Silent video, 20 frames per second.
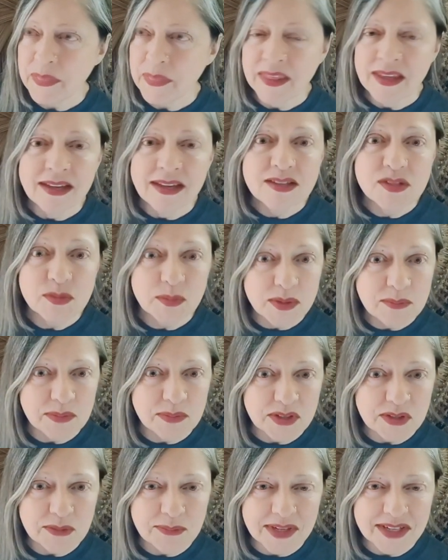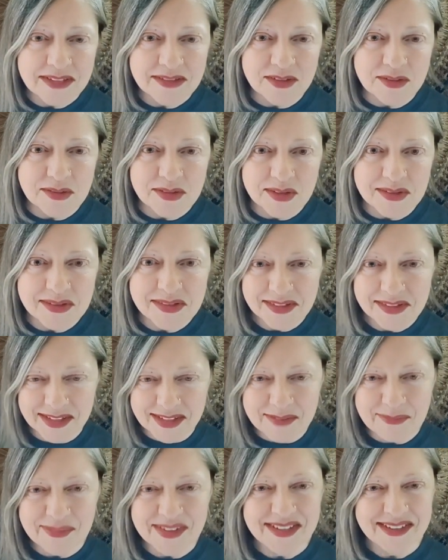That's why beer makes you so
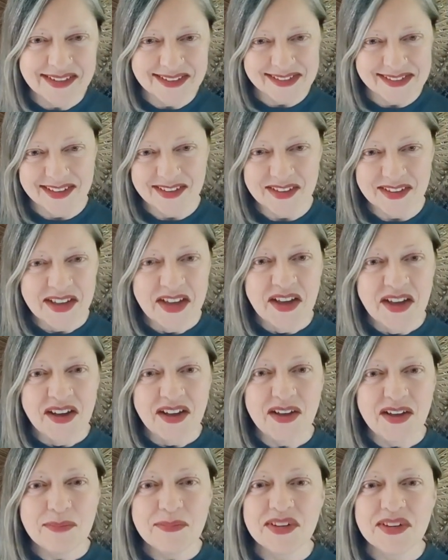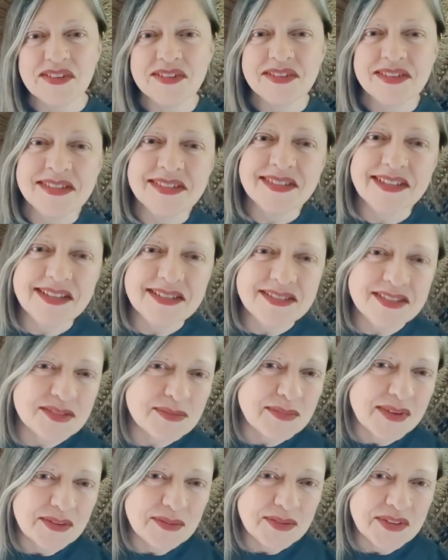sleepy, because all beer these days is
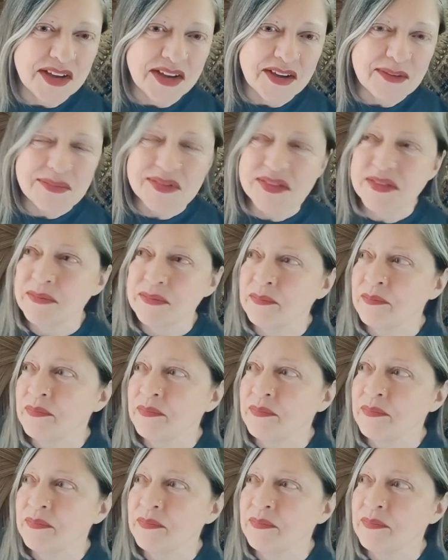made with hops.